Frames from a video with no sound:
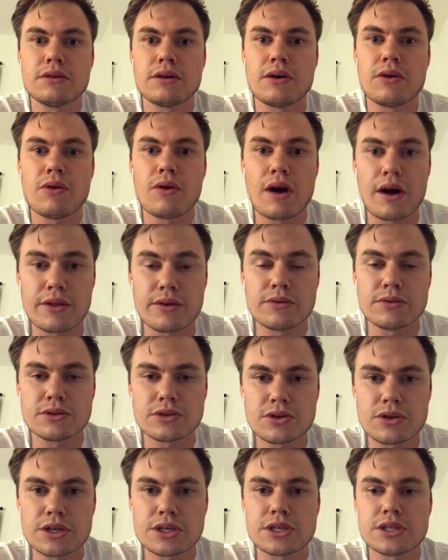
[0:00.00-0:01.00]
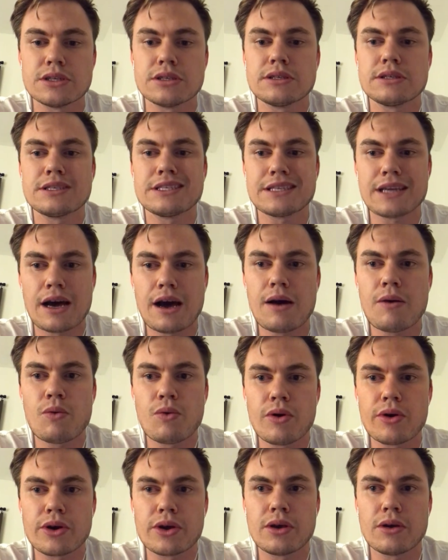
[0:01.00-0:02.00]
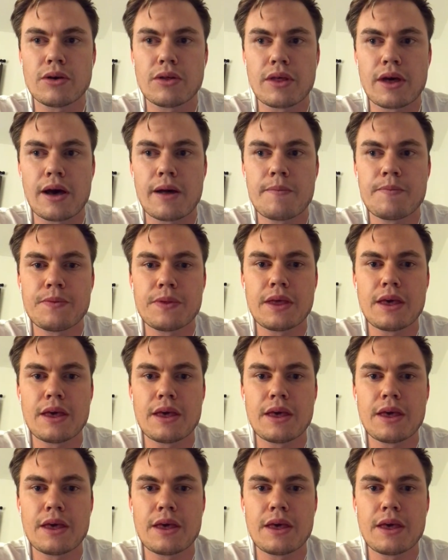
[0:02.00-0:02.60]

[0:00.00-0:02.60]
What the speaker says: or other restrictions, start working on that.